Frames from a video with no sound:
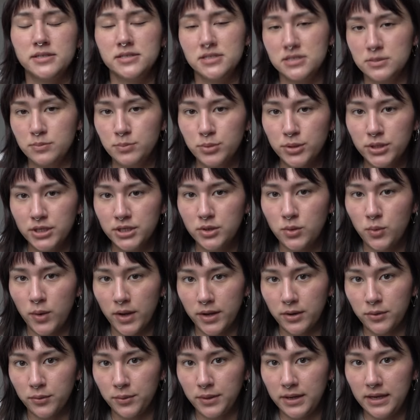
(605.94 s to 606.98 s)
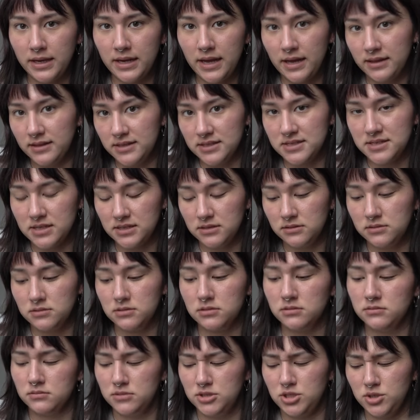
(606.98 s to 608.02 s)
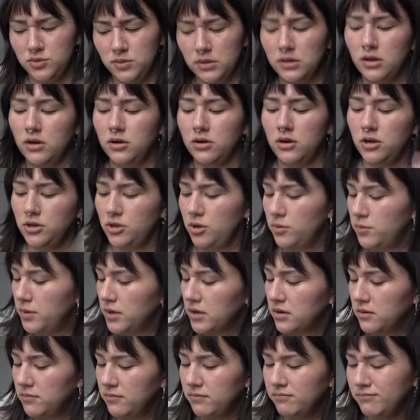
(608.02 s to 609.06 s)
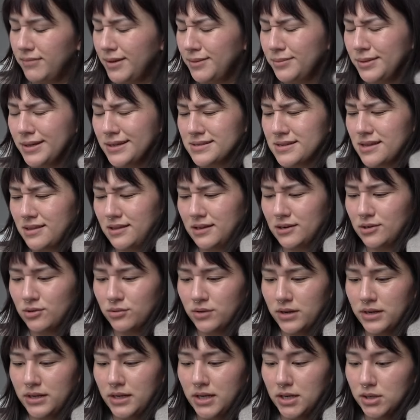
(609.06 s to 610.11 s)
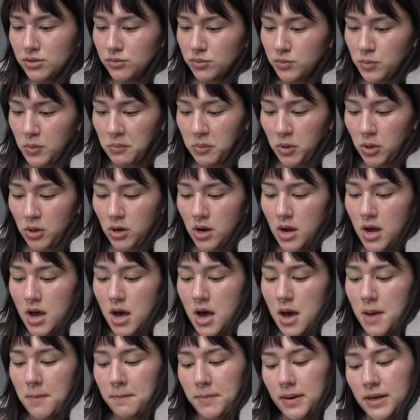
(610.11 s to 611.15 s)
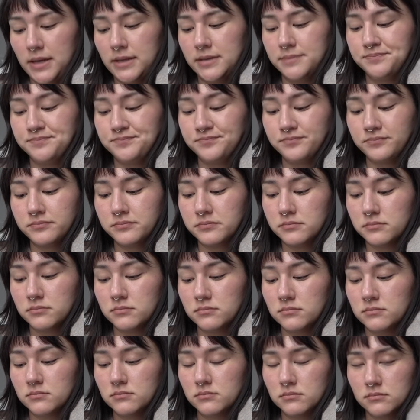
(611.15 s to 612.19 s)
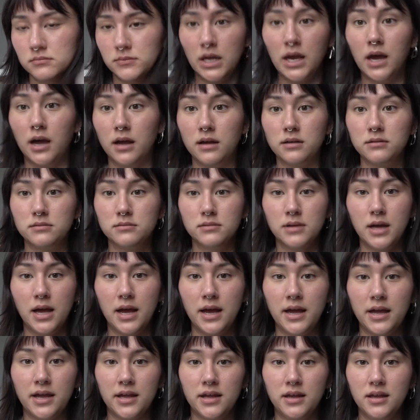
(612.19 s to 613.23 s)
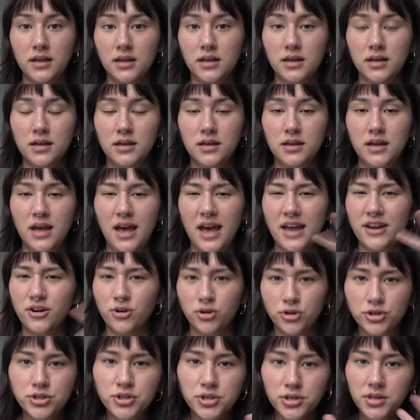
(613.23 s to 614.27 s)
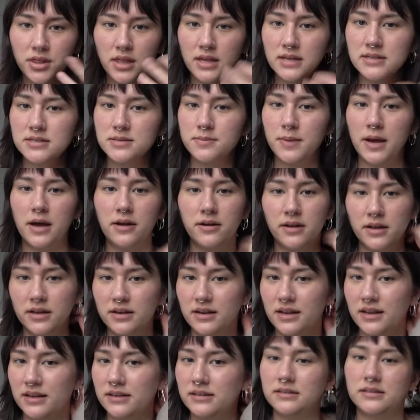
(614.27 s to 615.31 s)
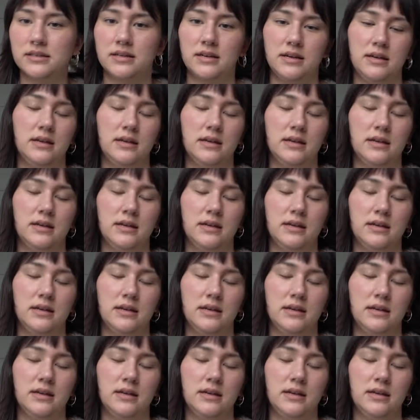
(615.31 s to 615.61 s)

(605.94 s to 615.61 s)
It's a pretty quick read. I listened to it on audiobook. Maybe I said that already. I don't remember. But yeah, I had heard good things about it and